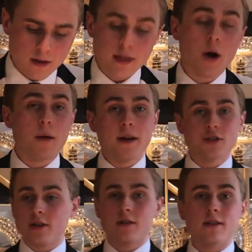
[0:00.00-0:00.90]
Now I
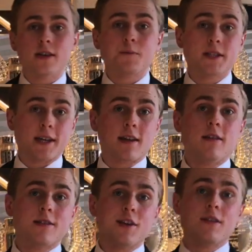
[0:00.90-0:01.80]
mentioned that this particular
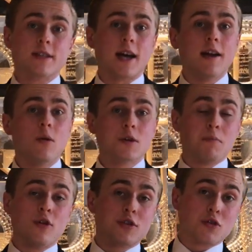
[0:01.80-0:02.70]
interior designer was
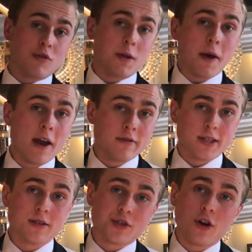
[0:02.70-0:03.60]
born to Greek
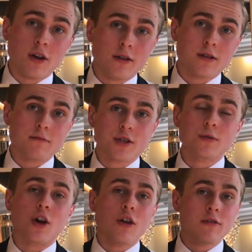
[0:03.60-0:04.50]
parents in Scotland, so
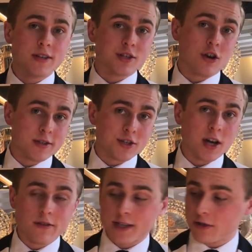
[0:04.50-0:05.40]
to honour his Scottish
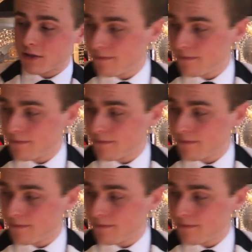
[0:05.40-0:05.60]
heritage,